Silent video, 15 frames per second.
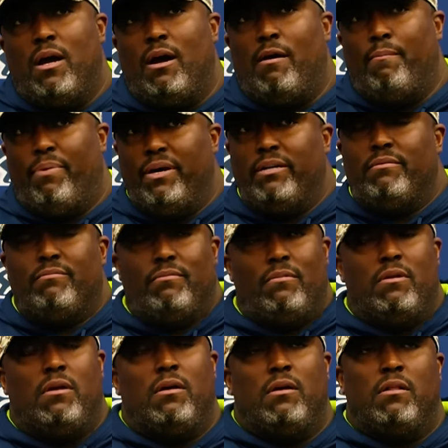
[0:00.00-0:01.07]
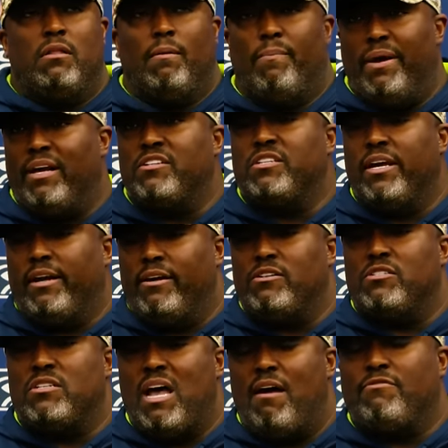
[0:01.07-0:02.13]
uh, but the biggest thing
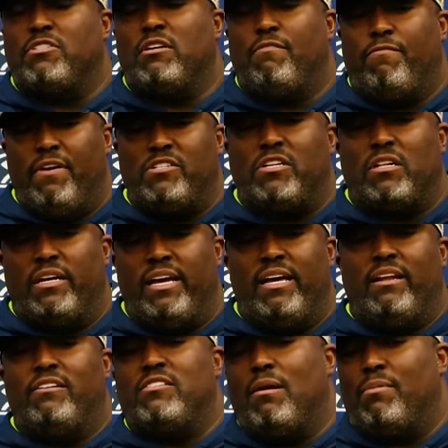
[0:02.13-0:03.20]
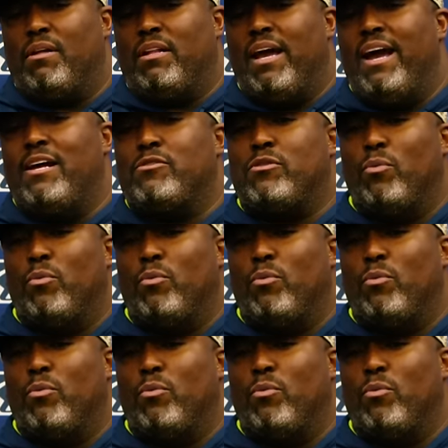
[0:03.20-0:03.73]
is obviously physically hitting something that has